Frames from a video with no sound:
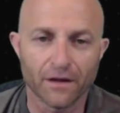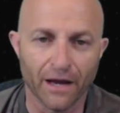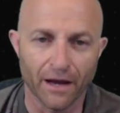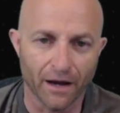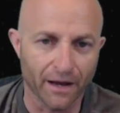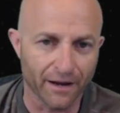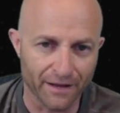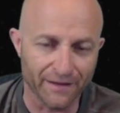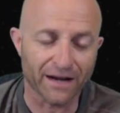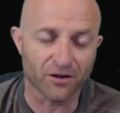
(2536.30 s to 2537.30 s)

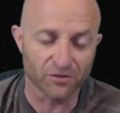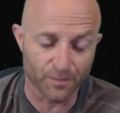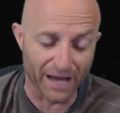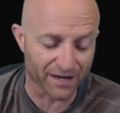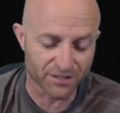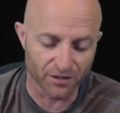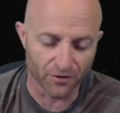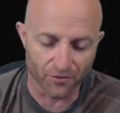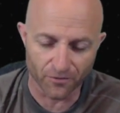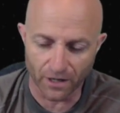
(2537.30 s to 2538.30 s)
And that goes back
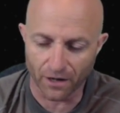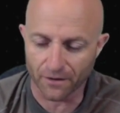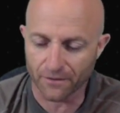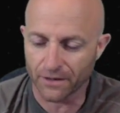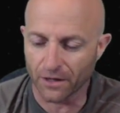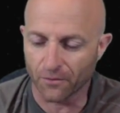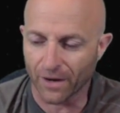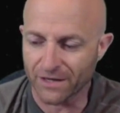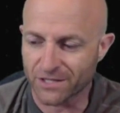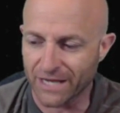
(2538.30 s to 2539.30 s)
to,
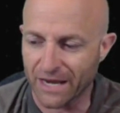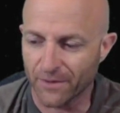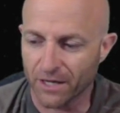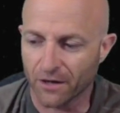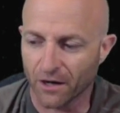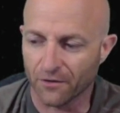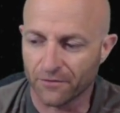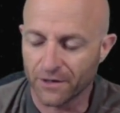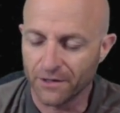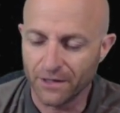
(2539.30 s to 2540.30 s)
my statement
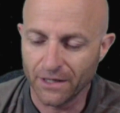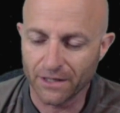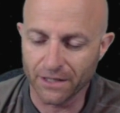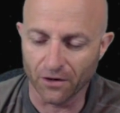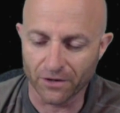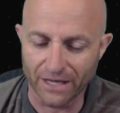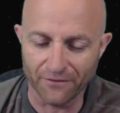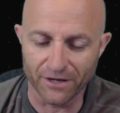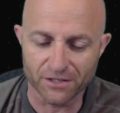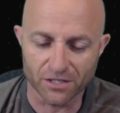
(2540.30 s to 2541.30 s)
of,
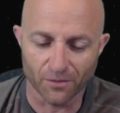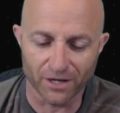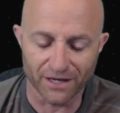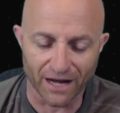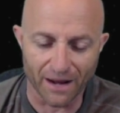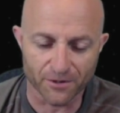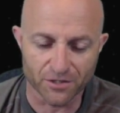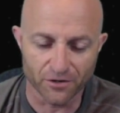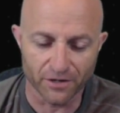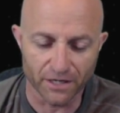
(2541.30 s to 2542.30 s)
giving someone an
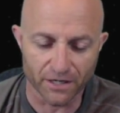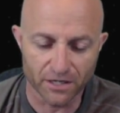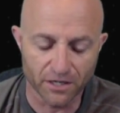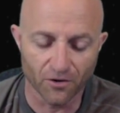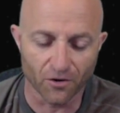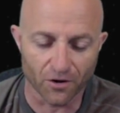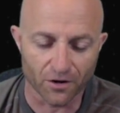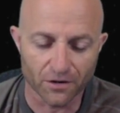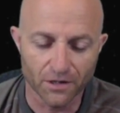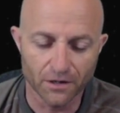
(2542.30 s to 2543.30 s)
opportunity to
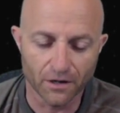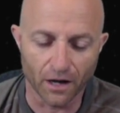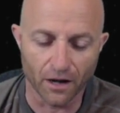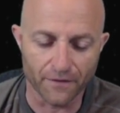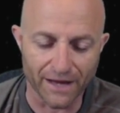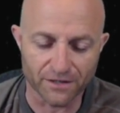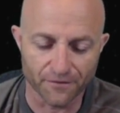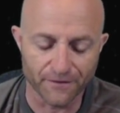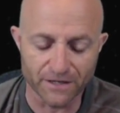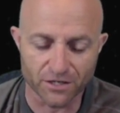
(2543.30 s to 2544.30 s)
cure that
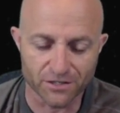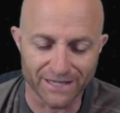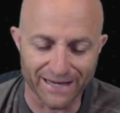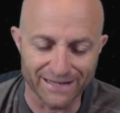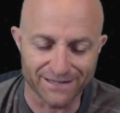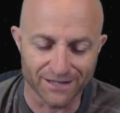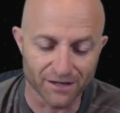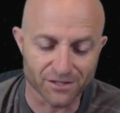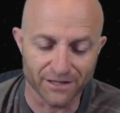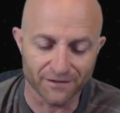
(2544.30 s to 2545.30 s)
deficiency. It
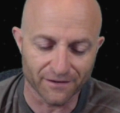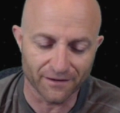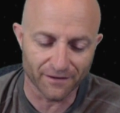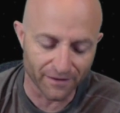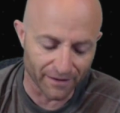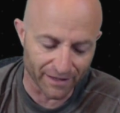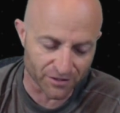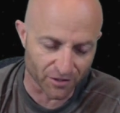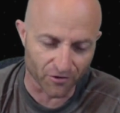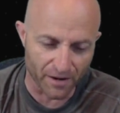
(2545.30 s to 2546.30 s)
doesn't. And
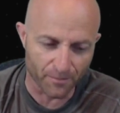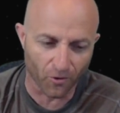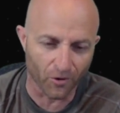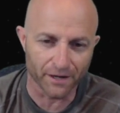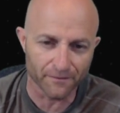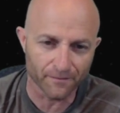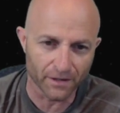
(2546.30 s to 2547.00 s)
that's a great point.